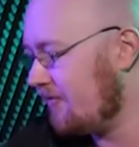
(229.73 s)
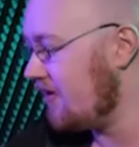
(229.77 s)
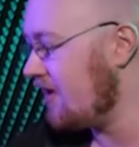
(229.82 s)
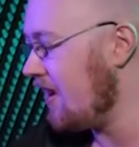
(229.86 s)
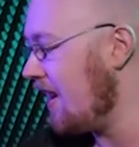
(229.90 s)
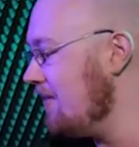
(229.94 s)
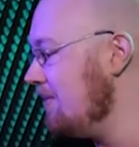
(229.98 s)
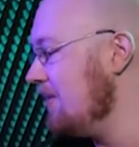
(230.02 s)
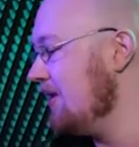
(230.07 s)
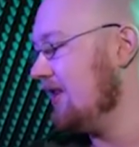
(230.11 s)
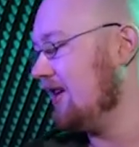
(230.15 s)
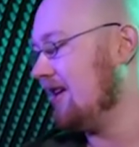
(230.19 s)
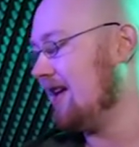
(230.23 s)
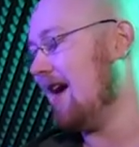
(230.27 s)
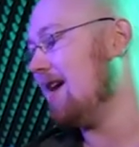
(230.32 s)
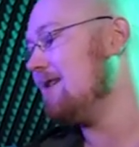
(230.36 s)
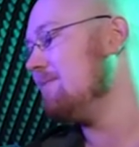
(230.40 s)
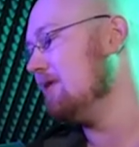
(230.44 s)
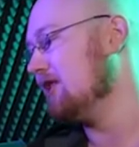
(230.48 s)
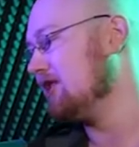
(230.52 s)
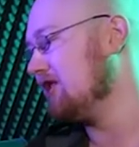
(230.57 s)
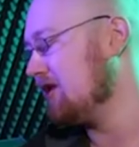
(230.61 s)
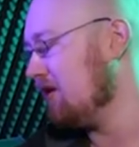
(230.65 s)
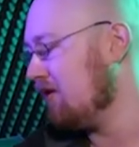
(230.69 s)
the aim of the
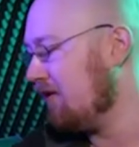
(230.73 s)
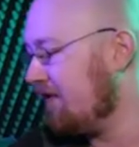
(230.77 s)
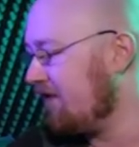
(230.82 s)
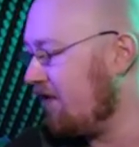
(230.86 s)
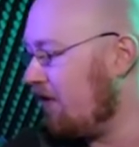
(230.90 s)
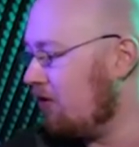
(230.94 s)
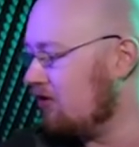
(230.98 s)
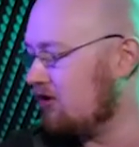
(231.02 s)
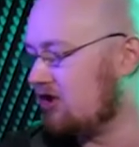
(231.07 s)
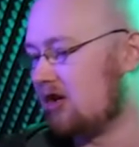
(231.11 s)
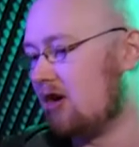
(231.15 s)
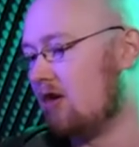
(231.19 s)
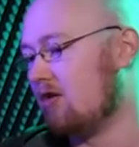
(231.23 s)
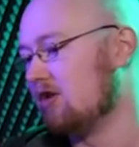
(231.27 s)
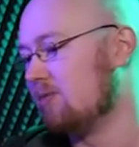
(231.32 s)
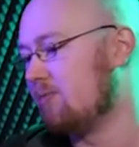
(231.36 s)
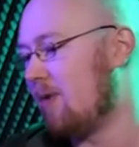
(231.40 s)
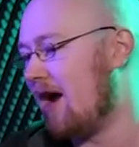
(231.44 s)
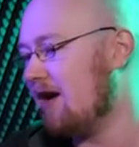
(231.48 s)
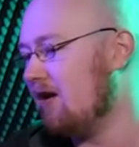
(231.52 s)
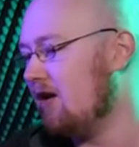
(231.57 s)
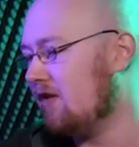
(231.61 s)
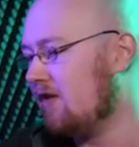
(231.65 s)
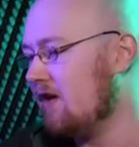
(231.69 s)
game is still four souls,
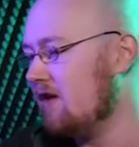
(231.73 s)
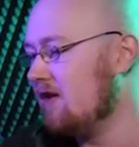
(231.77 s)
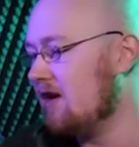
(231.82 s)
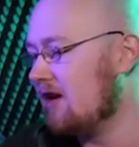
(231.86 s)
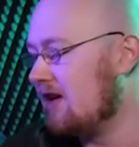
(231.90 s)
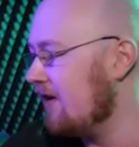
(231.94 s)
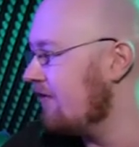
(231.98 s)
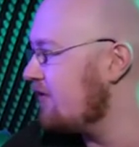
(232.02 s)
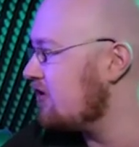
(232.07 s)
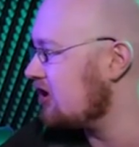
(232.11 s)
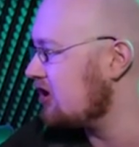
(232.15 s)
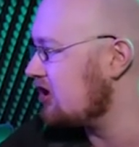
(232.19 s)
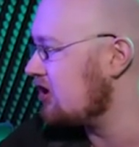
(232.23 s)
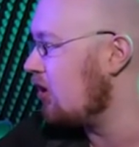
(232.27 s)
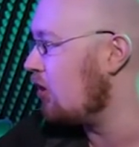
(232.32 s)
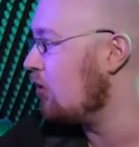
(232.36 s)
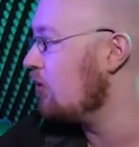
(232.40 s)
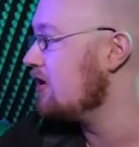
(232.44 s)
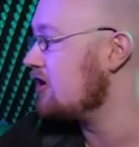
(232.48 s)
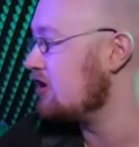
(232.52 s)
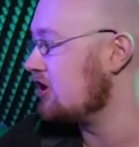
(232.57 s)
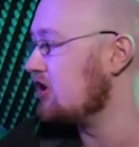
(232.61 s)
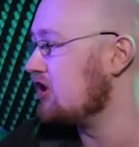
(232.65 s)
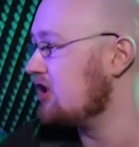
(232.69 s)
but anything that gives a
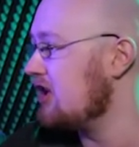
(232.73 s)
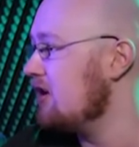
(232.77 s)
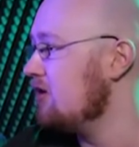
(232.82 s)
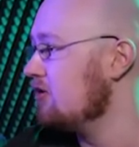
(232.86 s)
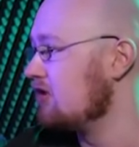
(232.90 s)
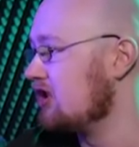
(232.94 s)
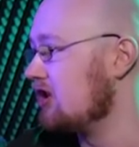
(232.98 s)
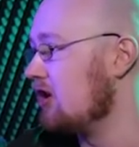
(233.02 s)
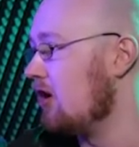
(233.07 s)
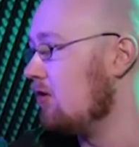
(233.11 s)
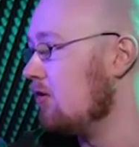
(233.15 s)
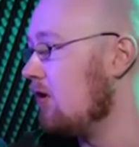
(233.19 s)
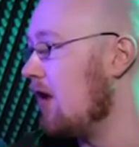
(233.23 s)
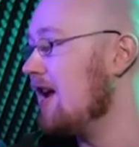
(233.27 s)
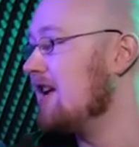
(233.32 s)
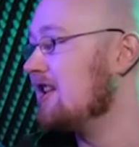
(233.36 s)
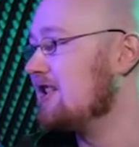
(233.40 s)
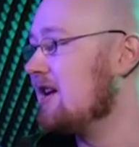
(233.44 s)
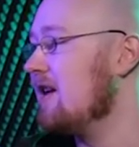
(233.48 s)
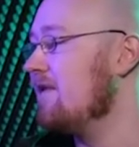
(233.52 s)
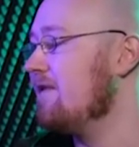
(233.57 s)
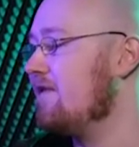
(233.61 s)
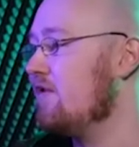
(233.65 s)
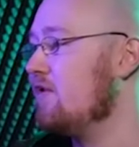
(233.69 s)
soul is a steel soul,
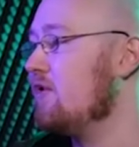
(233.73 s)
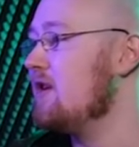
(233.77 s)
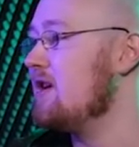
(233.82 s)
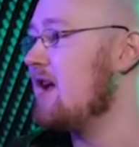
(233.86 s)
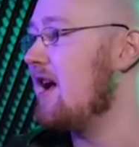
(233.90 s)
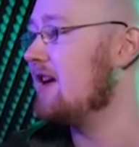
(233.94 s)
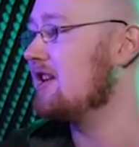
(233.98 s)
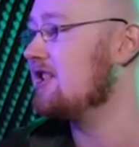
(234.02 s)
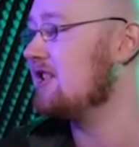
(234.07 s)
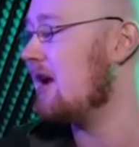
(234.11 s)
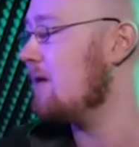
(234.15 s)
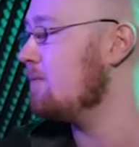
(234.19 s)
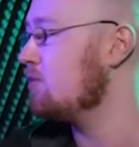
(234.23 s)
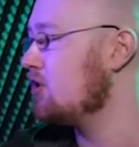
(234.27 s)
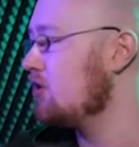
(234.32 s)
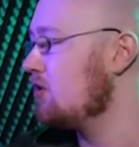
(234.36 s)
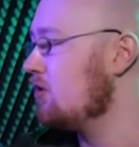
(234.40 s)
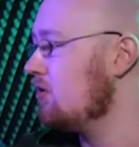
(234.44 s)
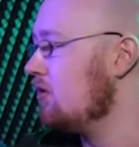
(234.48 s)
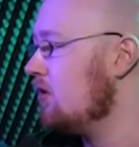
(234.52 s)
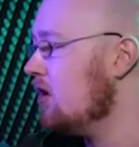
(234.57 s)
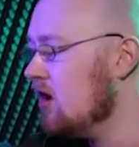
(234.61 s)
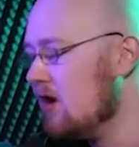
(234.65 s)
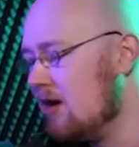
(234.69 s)
except for the
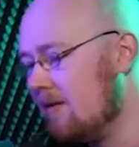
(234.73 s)
exceptional